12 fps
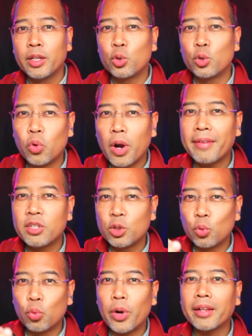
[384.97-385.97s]
derives
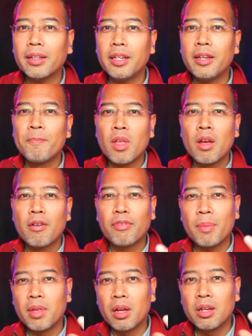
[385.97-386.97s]
directly
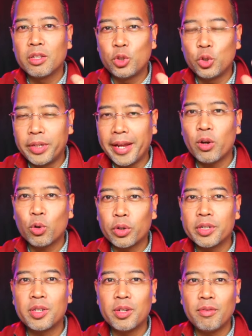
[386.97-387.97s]
from the
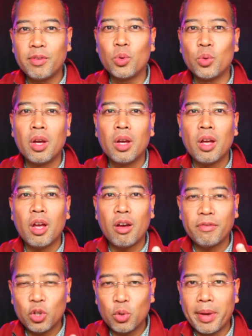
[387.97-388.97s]
Judeo-Christian view
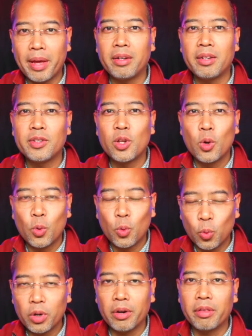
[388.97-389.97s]
of humanity's
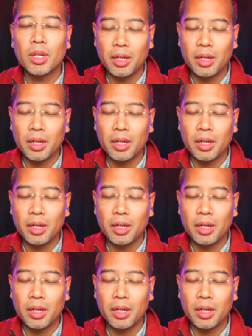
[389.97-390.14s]
worth.